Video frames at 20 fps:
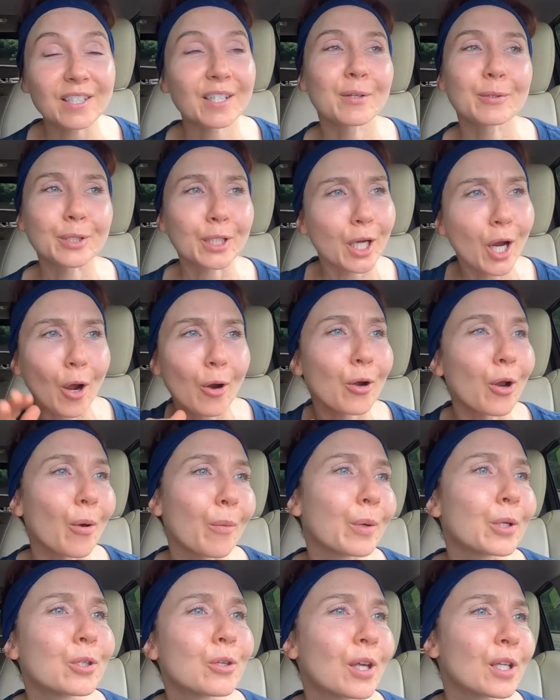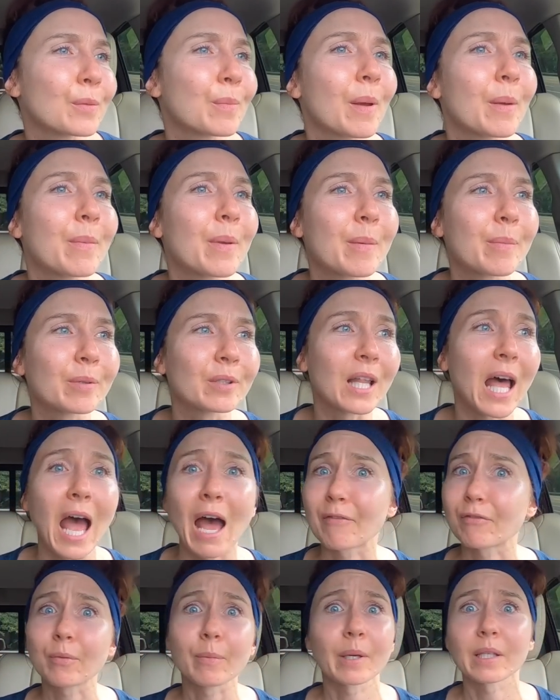And he was like, oh no, we do that to make people
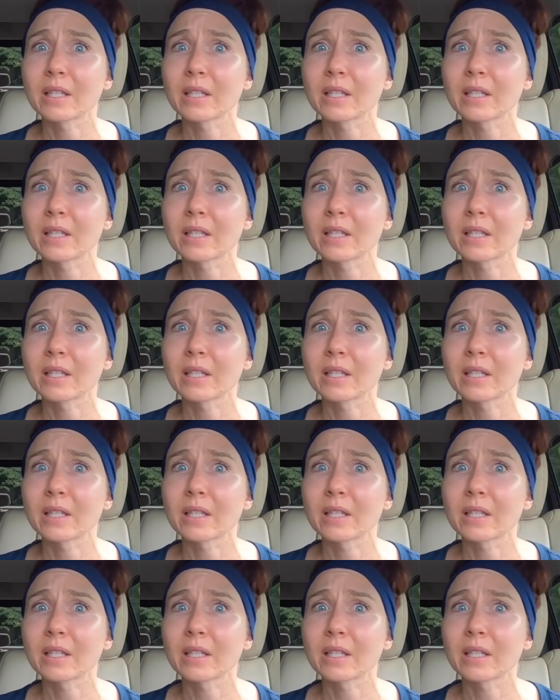laugh. I'm